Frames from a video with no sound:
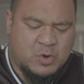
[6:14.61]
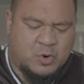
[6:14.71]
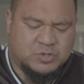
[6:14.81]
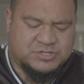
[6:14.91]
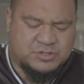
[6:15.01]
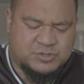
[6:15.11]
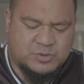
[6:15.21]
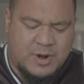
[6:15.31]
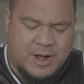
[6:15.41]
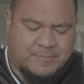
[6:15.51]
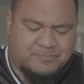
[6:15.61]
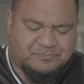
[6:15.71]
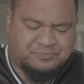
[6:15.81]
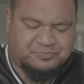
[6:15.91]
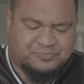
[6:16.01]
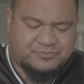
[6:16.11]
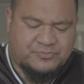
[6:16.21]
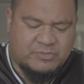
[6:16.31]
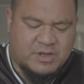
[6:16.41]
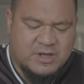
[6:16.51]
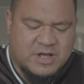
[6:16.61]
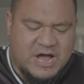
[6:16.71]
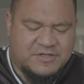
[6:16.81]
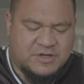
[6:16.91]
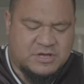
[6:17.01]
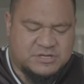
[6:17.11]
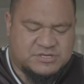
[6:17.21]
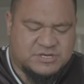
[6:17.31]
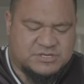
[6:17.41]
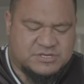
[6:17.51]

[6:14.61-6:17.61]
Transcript: Also too, I think it's